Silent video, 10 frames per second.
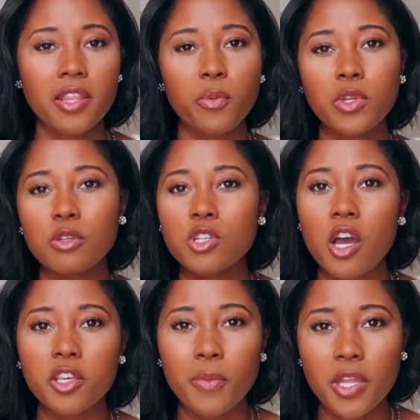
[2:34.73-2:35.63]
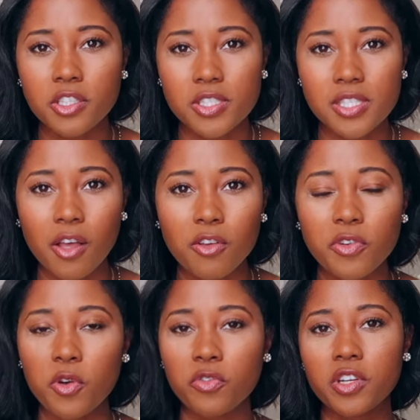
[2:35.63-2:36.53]
Like when you document
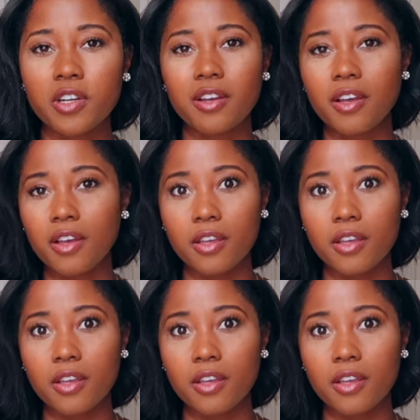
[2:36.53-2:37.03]
yourself over